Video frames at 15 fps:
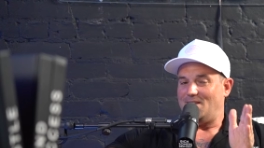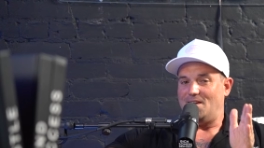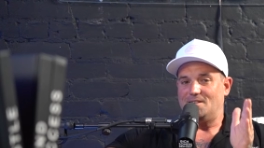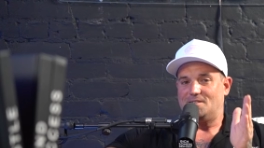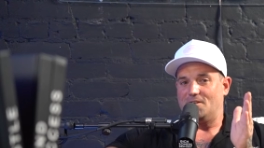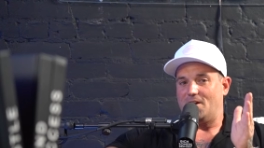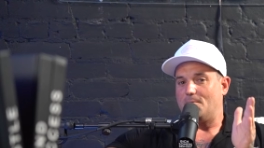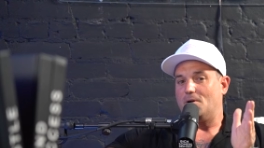the
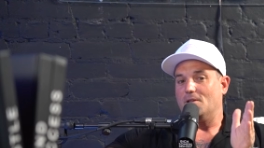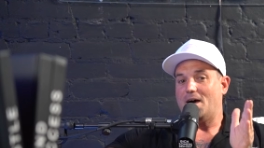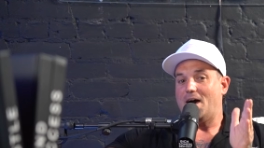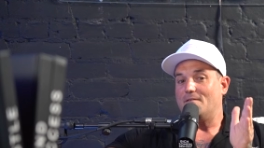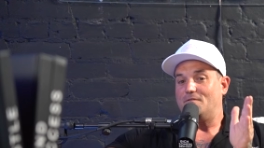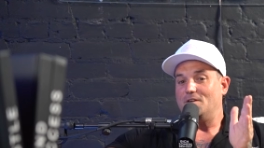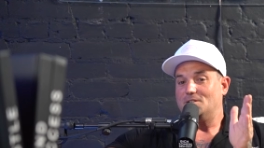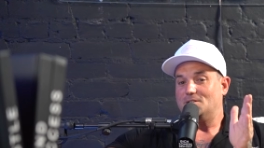Instagram
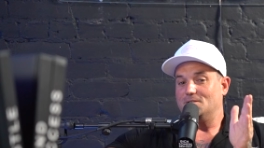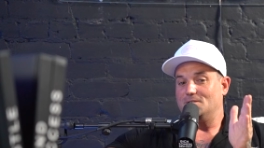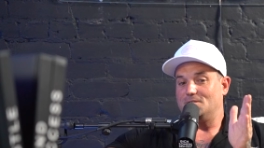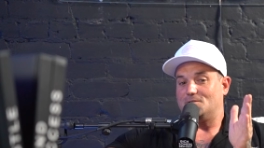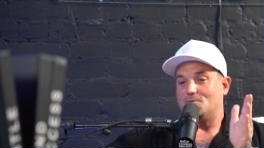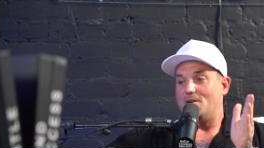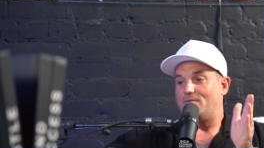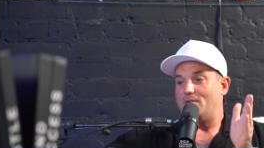collab feature
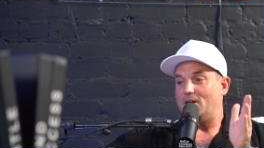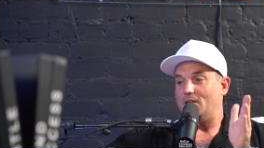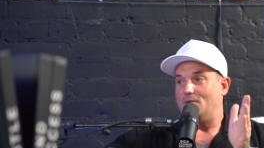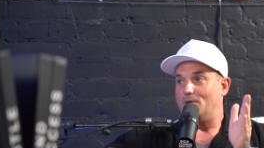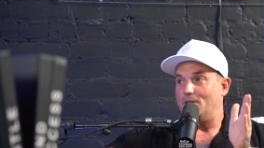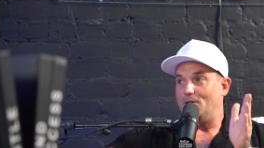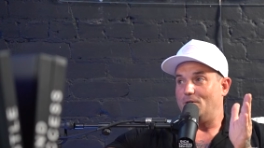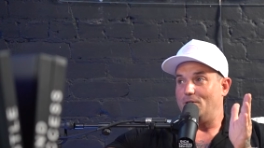is quite frankly
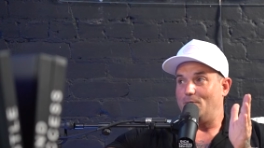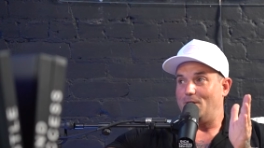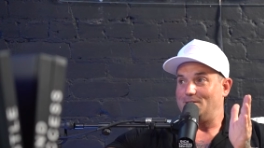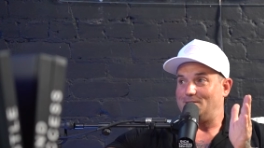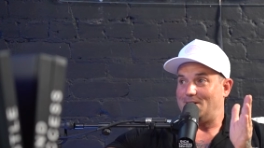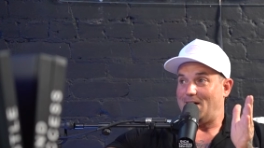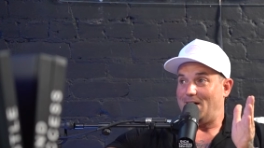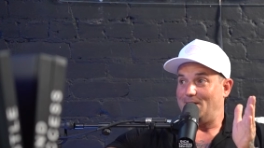one of the only ways
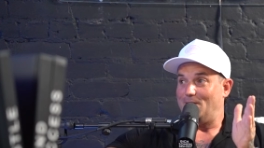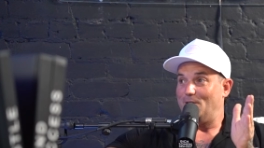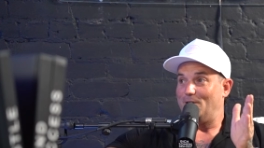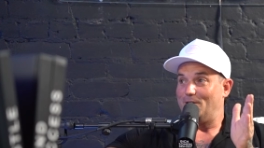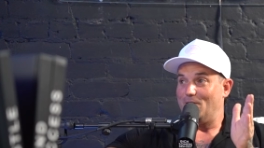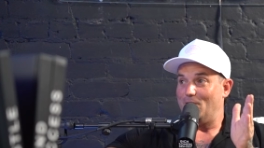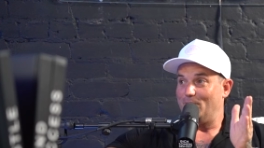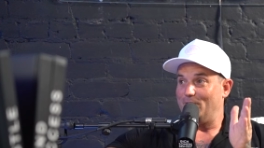that I know to
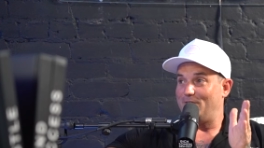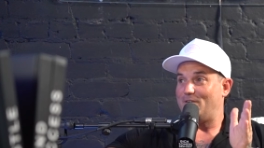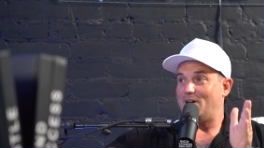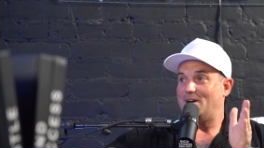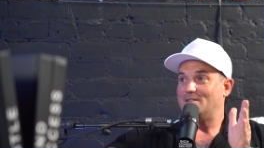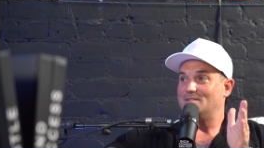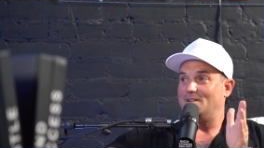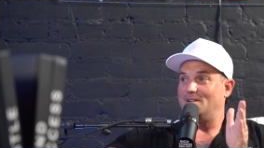grow really
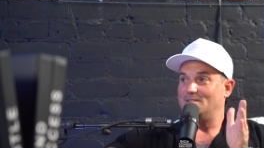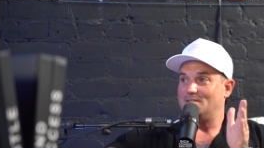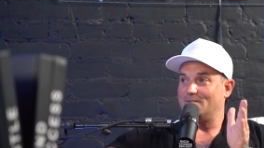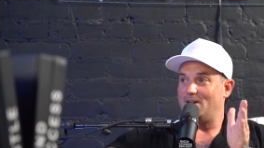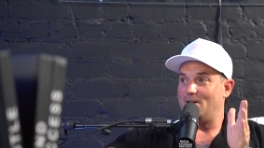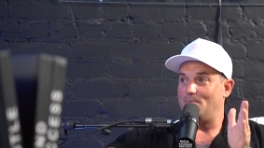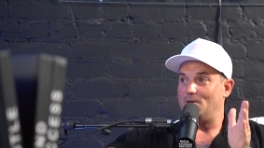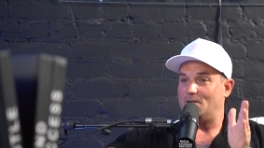fast on
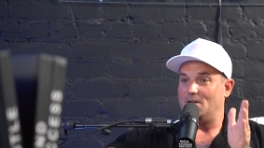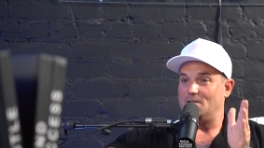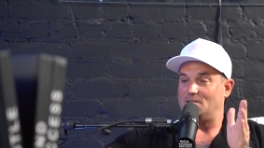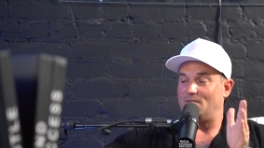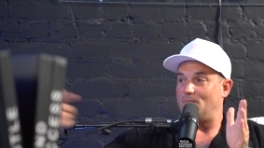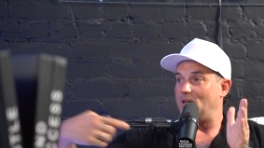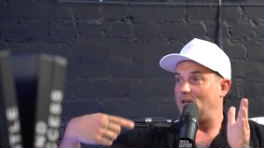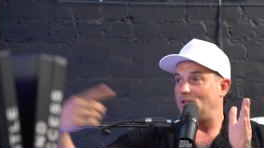Instagram, because
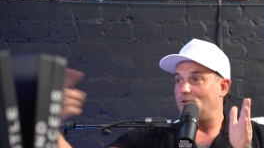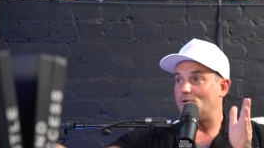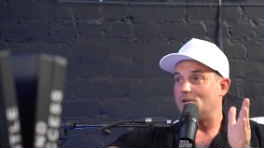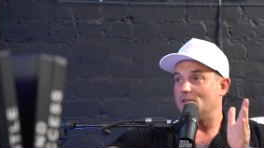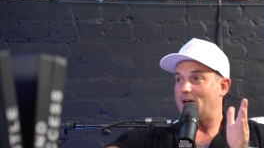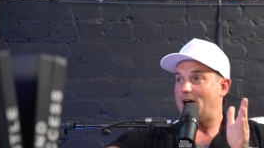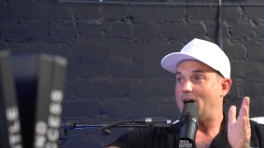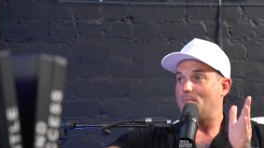if me and you
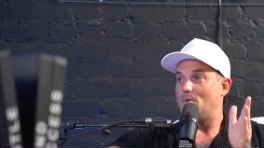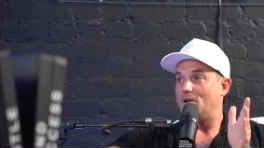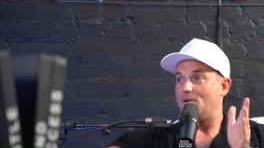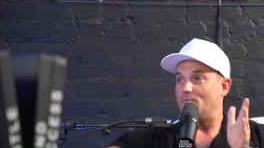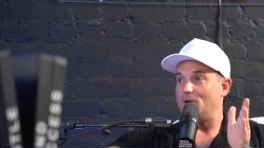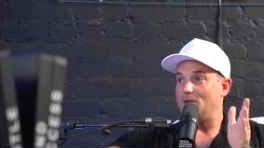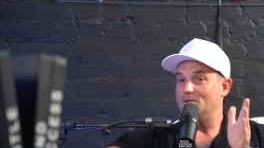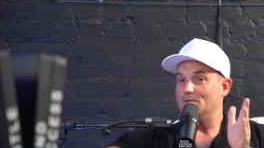collab on a
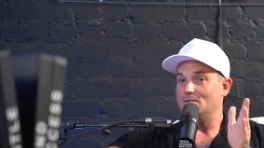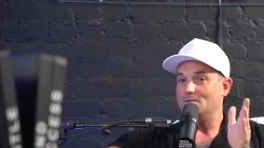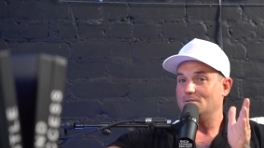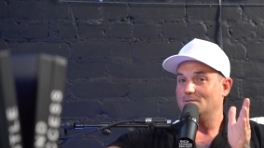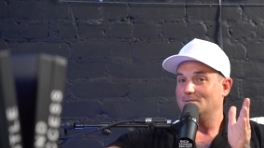reel,